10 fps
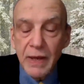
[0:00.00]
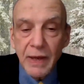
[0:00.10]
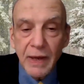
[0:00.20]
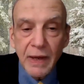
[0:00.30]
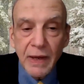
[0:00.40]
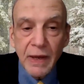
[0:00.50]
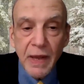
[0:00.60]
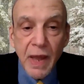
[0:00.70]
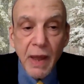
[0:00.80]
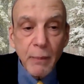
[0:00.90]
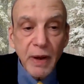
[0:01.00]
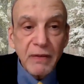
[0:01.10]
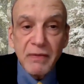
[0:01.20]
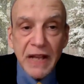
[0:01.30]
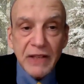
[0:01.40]

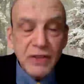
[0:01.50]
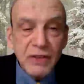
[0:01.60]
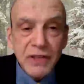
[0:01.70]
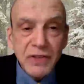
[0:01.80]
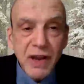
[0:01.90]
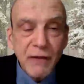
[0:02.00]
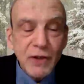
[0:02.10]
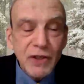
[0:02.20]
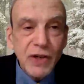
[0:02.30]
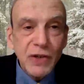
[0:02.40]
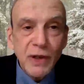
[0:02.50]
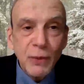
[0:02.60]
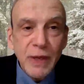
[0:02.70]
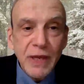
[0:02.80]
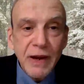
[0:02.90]
but that's a conversation
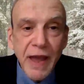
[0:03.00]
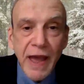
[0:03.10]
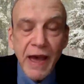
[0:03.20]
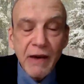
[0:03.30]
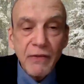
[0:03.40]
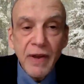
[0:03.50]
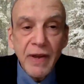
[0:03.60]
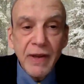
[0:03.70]
that we can have.